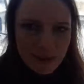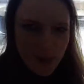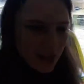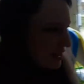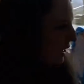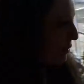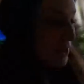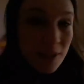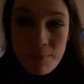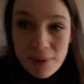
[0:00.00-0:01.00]
amazing. It
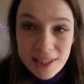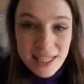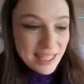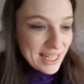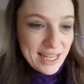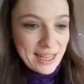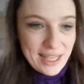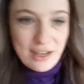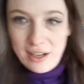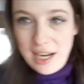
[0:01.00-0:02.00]
was completely
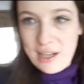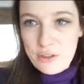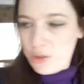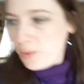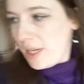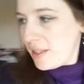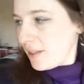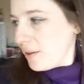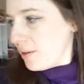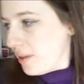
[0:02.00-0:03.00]
clear like two weeks
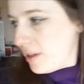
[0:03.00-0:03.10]
ago.